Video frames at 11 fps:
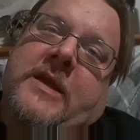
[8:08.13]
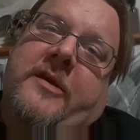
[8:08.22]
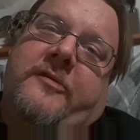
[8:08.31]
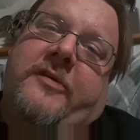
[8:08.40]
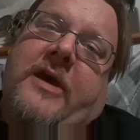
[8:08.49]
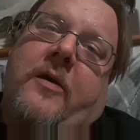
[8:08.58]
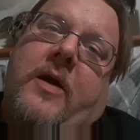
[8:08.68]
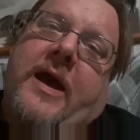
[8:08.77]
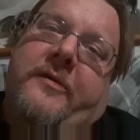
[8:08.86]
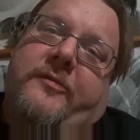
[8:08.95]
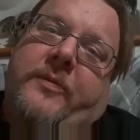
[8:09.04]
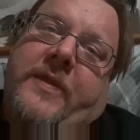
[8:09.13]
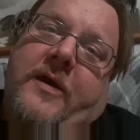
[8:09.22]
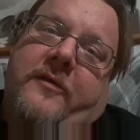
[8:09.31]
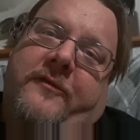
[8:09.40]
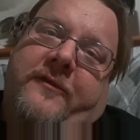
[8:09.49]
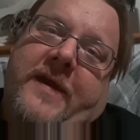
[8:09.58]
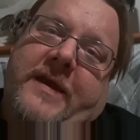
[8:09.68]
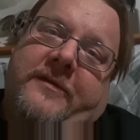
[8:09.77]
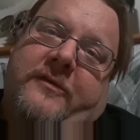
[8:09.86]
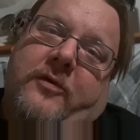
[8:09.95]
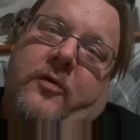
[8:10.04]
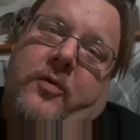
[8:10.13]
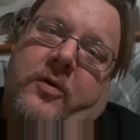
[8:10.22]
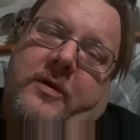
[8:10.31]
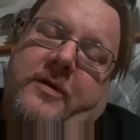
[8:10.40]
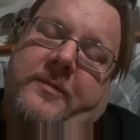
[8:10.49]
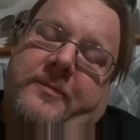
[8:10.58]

Here's how Eyes Without a Face scored.